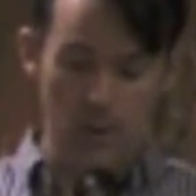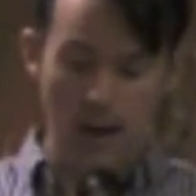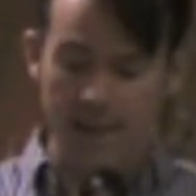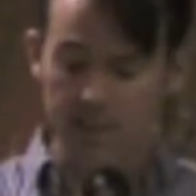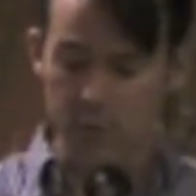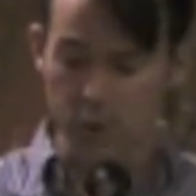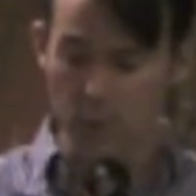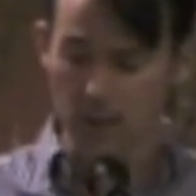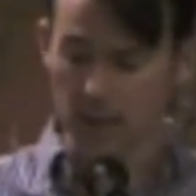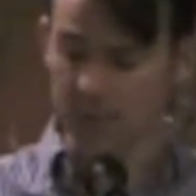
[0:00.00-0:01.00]
I
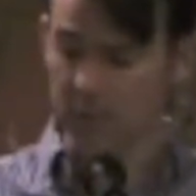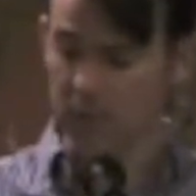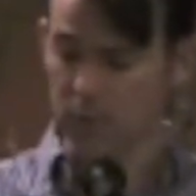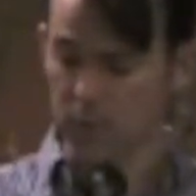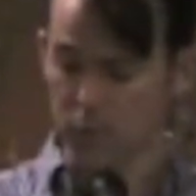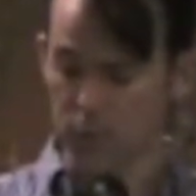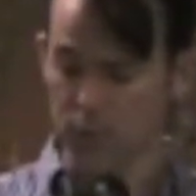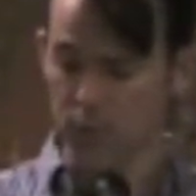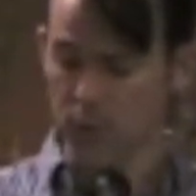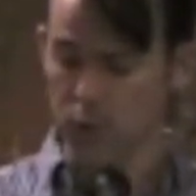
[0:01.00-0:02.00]
considered my conflicting
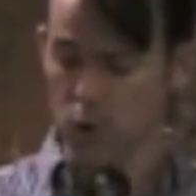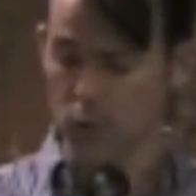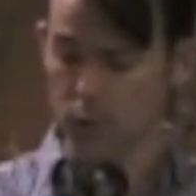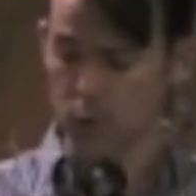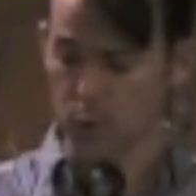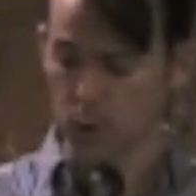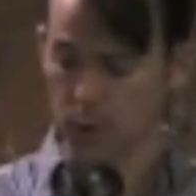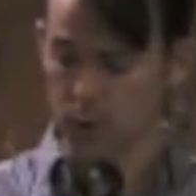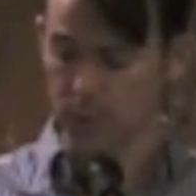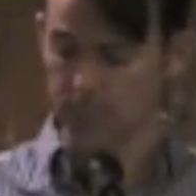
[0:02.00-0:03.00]
views on this whole
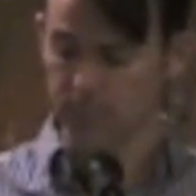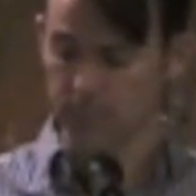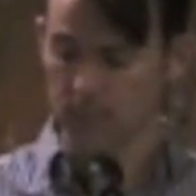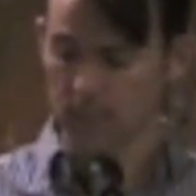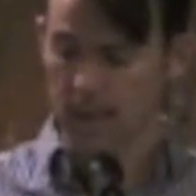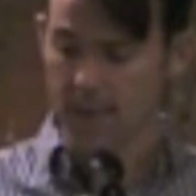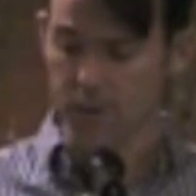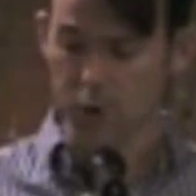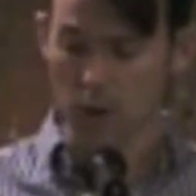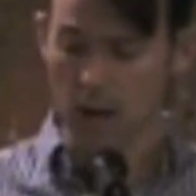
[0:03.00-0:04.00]
situation. As
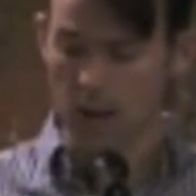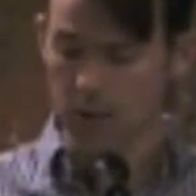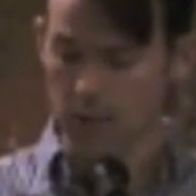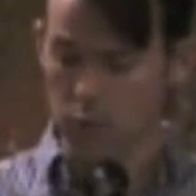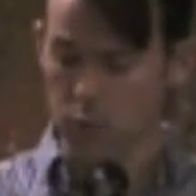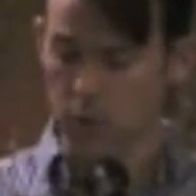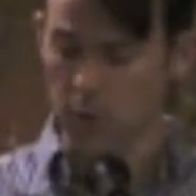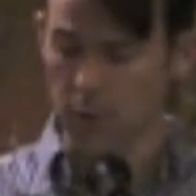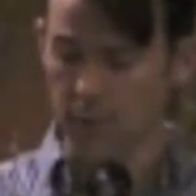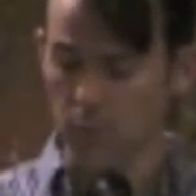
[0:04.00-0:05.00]
a child, I was
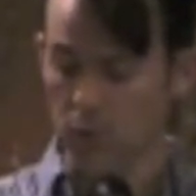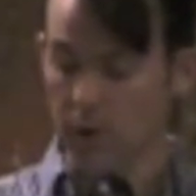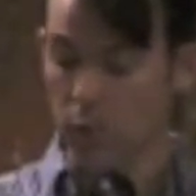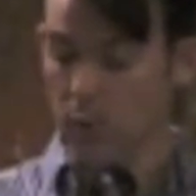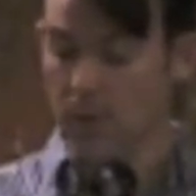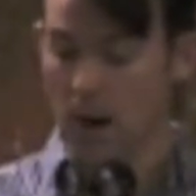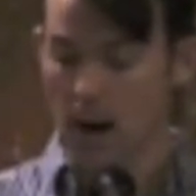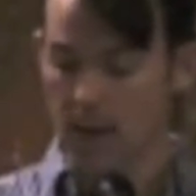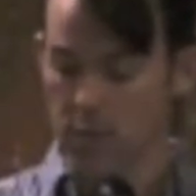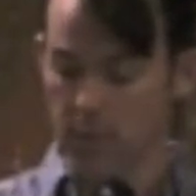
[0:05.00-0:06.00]
prohibited from wearing
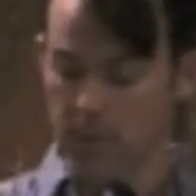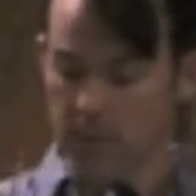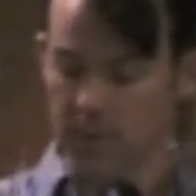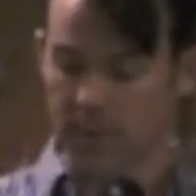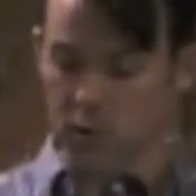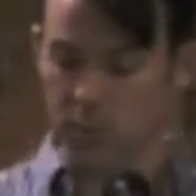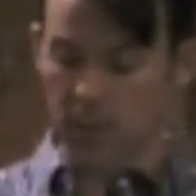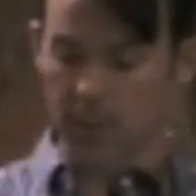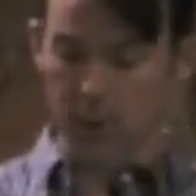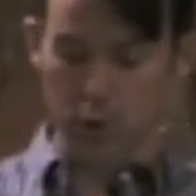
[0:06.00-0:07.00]
Reeboks because they
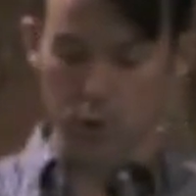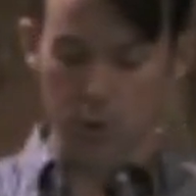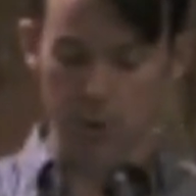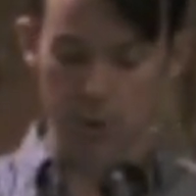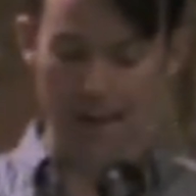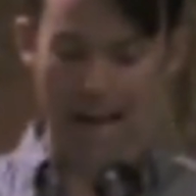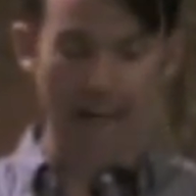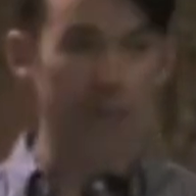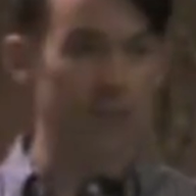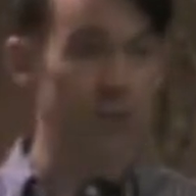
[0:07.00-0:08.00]
displayed the Union Jack,
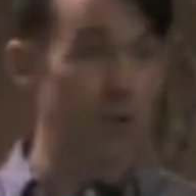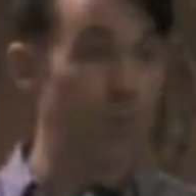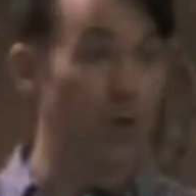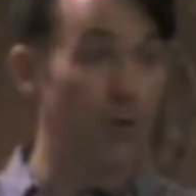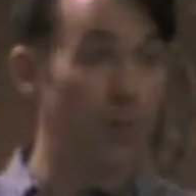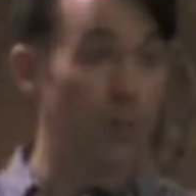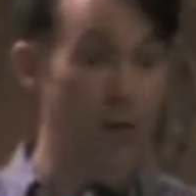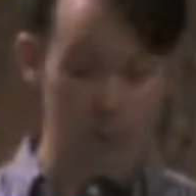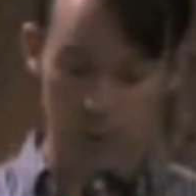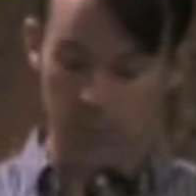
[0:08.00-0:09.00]
a symbol of
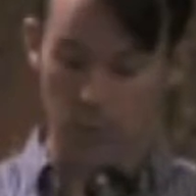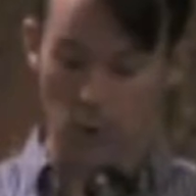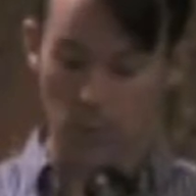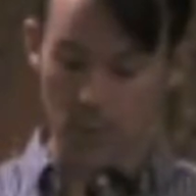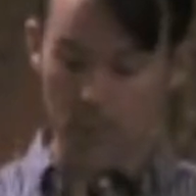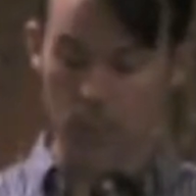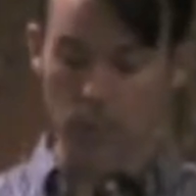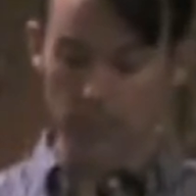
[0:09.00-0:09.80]
oppression for our people.